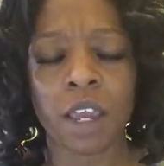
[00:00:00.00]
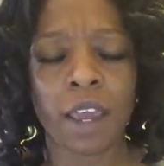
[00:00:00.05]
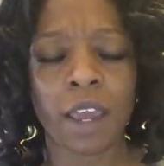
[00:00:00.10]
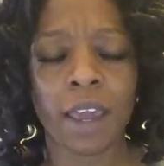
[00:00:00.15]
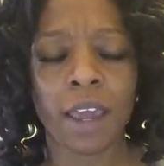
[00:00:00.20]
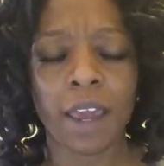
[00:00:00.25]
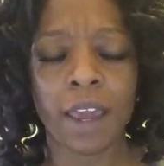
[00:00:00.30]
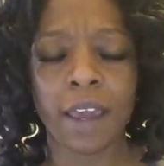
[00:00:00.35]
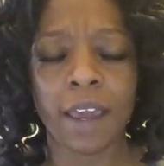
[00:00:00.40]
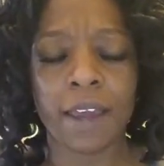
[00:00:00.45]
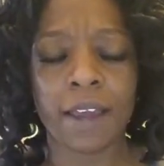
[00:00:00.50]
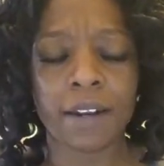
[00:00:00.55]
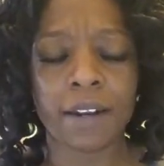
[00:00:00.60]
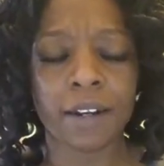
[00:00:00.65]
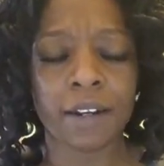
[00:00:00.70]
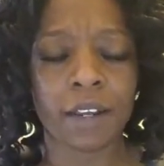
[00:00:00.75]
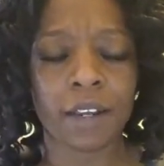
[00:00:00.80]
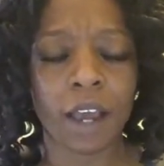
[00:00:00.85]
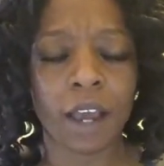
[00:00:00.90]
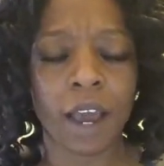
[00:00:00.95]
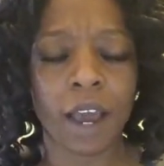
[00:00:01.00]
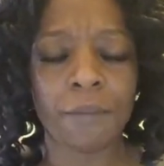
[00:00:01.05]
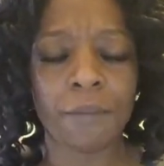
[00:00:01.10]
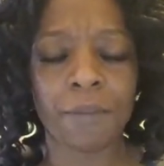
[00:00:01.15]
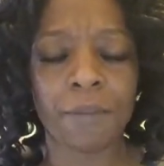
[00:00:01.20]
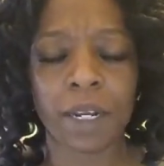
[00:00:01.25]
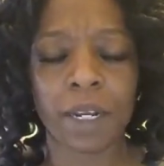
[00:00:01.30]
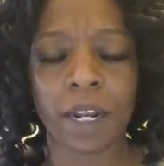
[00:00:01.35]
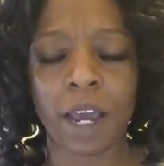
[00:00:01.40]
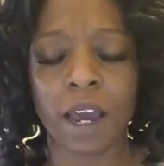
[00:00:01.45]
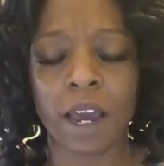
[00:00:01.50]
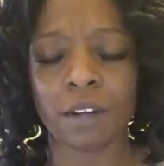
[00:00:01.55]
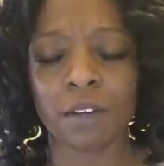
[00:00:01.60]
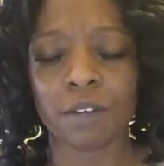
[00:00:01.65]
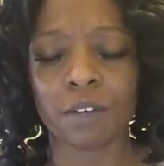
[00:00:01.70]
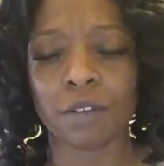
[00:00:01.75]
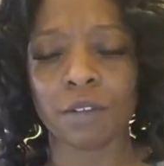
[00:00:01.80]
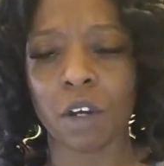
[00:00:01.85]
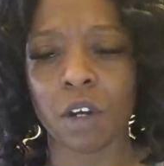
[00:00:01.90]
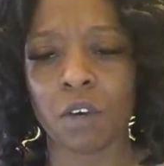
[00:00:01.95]
And I mean, I
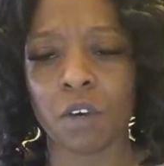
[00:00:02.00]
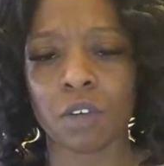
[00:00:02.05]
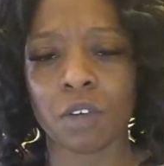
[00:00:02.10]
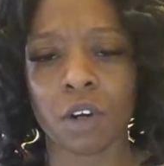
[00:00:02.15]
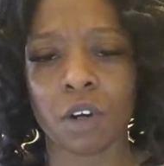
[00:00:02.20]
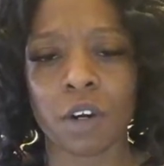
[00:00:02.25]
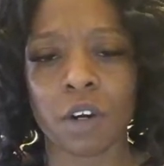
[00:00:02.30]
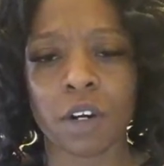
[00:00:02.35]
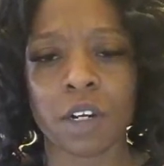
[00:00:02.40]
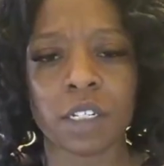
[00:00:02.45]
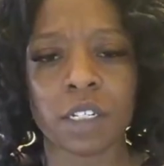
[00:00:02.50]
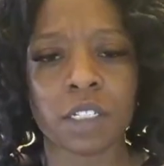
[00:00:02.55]
don't know, Lauren.